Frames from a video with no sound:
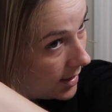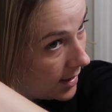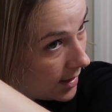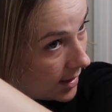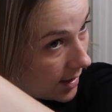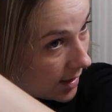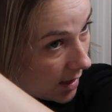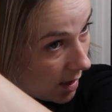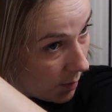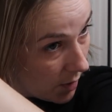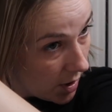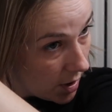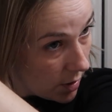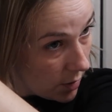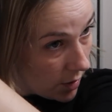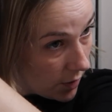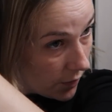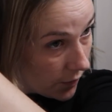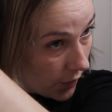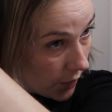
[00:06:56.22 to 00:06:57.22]
And I'm going to
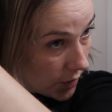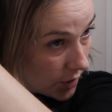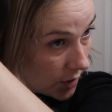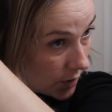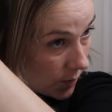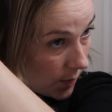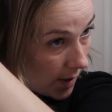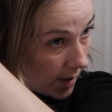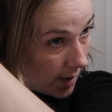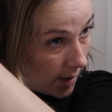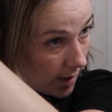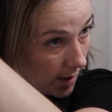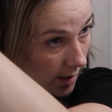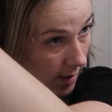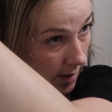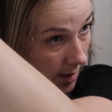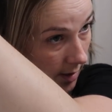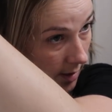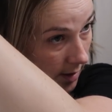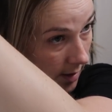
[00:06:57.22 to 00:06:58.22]
do the first
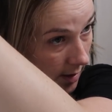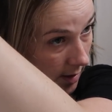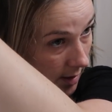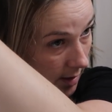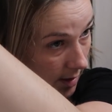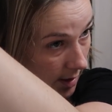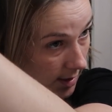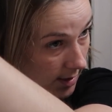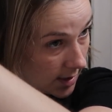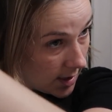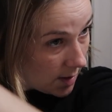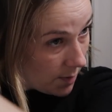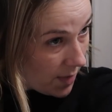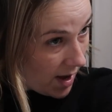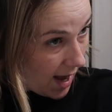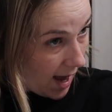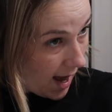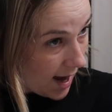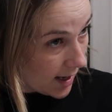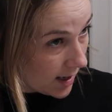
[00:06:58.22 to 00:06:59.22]
one that's in the
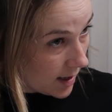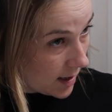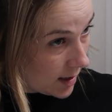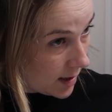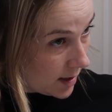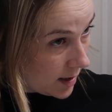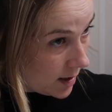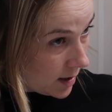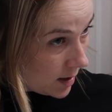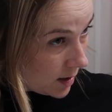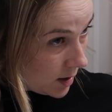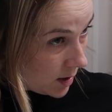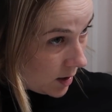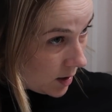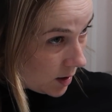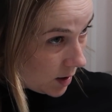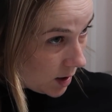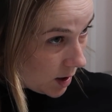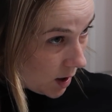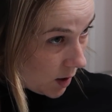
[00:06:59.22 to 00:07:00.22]
back
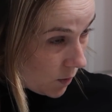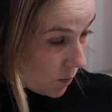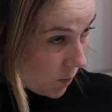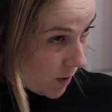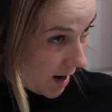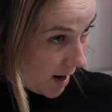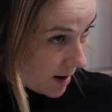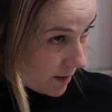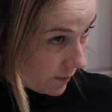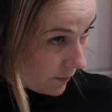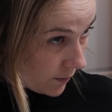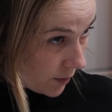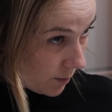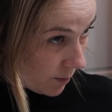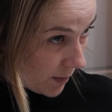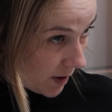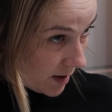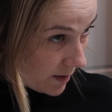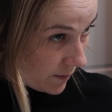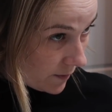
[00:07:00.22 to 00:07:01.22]
away
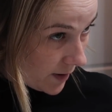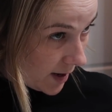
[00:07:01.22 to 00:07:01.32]
from my